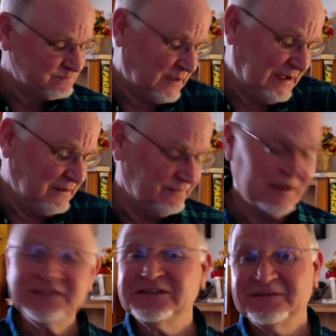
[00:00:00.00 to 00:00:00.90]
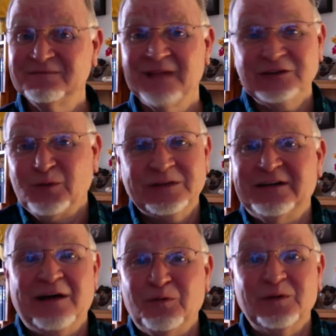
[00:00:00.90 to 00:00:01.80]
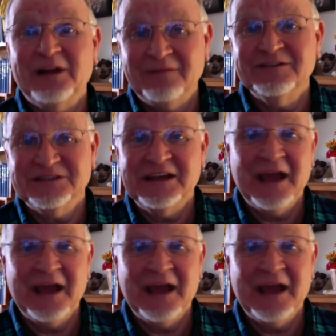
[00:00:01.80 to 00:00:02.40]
Yeah, that's what the devil would love to see